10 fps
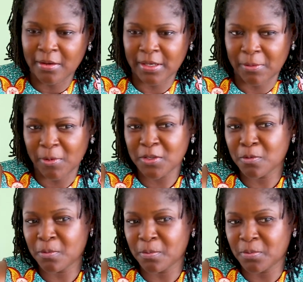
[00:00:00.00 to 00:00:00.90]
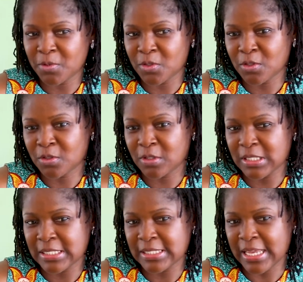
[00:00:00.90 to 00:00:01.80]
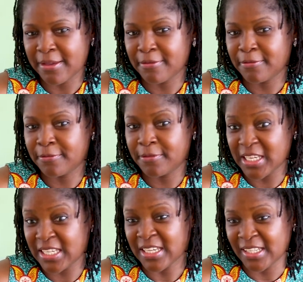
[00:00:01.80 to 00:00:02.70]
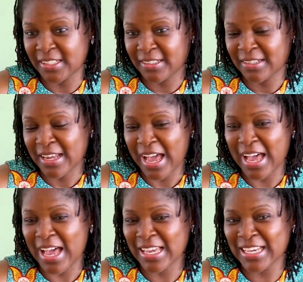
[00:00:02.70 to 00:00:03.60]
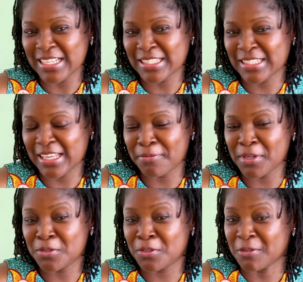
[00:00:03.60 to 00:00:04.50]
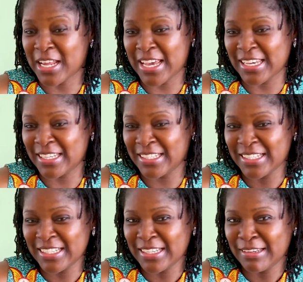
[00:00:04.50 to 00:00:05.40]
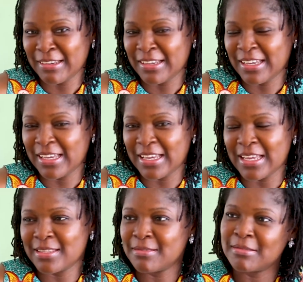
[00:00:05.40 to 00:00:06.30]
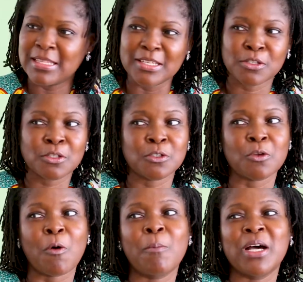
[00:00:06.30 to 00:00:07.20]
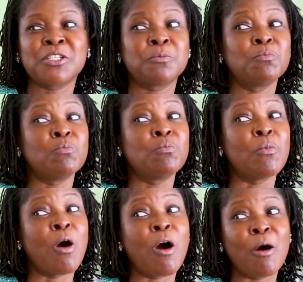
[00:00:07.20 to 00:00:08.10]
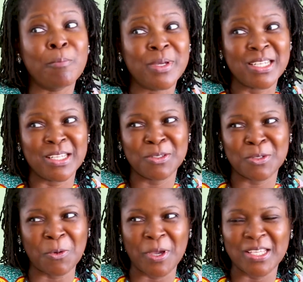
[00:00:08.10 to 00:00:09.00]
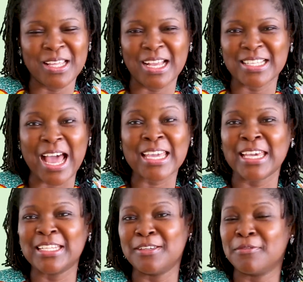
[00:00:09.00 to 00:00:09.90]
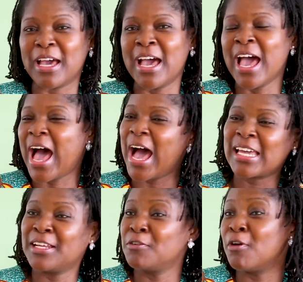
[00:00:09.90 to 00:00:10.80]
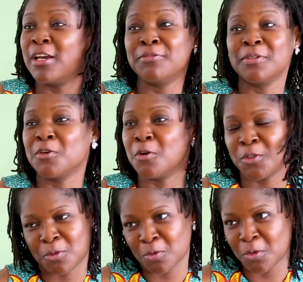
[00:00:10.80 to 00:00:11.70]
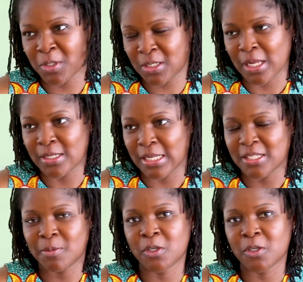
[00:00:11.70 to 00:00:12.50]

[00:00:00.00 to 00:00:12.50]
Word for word: Okay, when you say vegan, I guess even today, there's so much more meaning to it that yeah. I can even, I cannot even go to those standards,